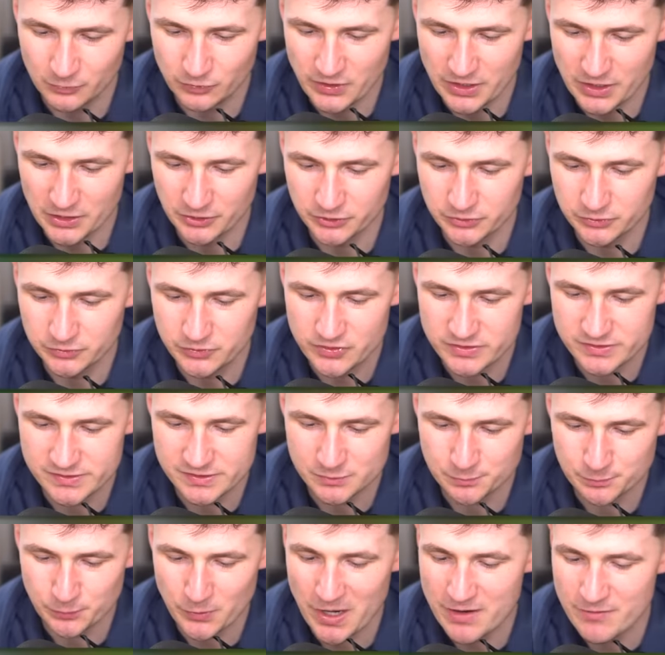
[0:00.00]
dare you? This
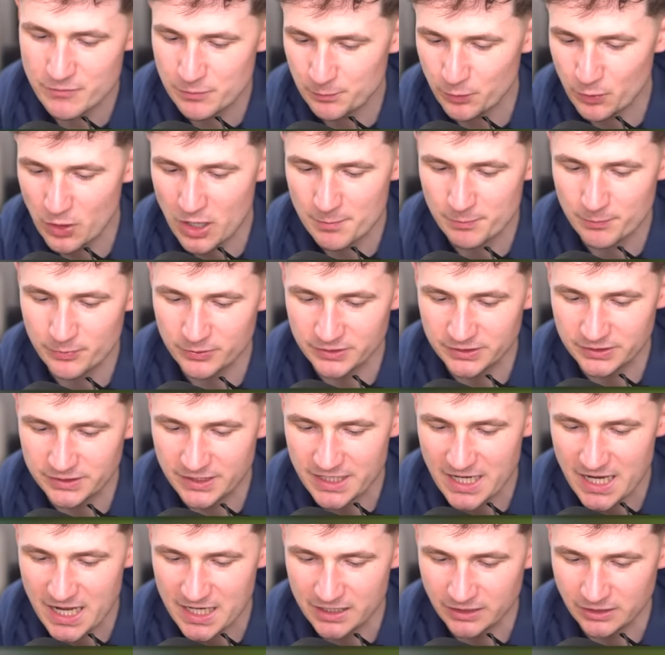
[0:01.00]
is private property.
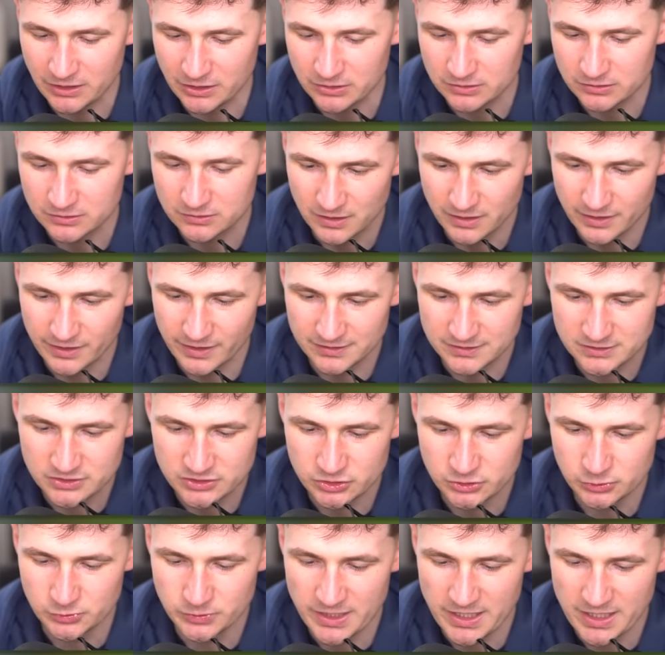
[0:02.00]
Get out of here. All right, that's
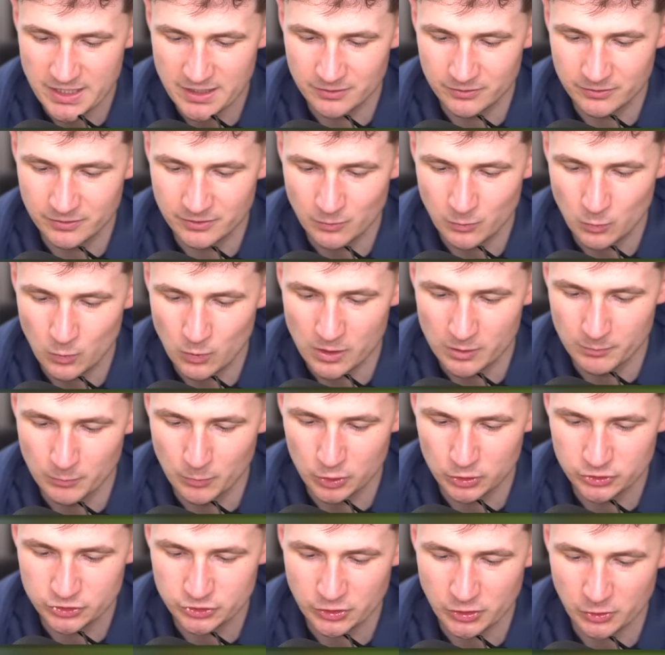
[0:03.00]
two down. One
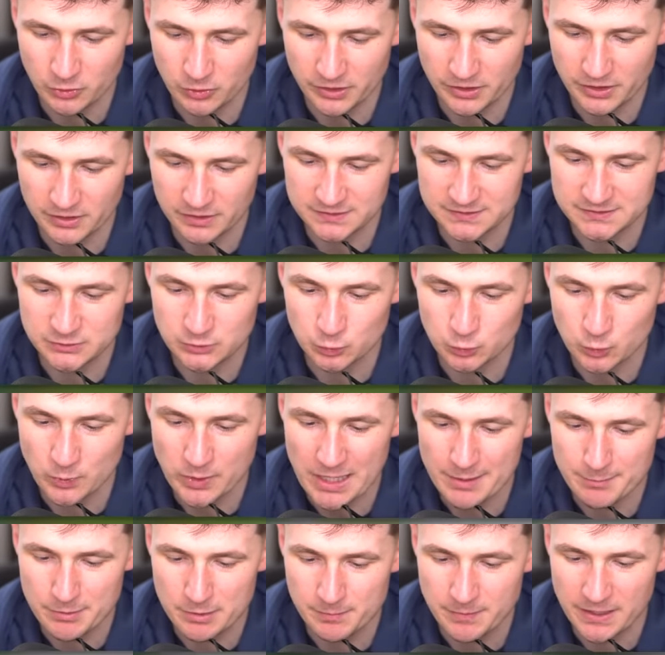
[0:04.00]
more to go. Okay, let's
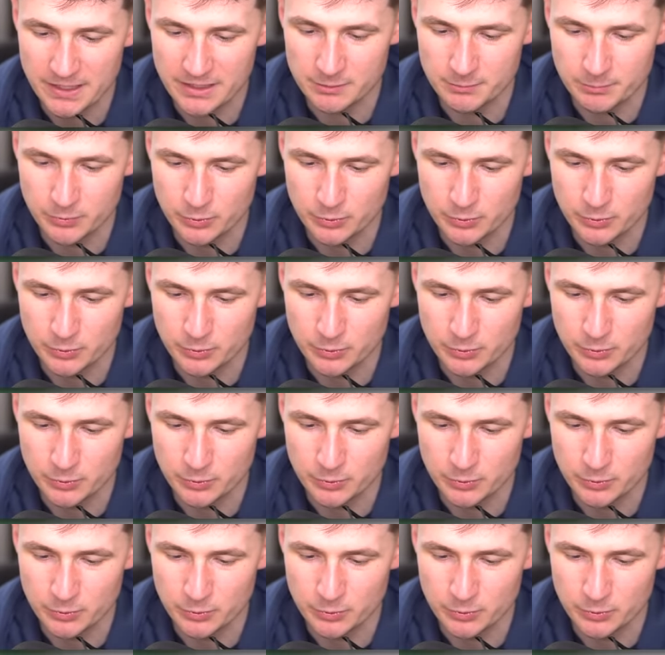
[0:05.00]
grab it by the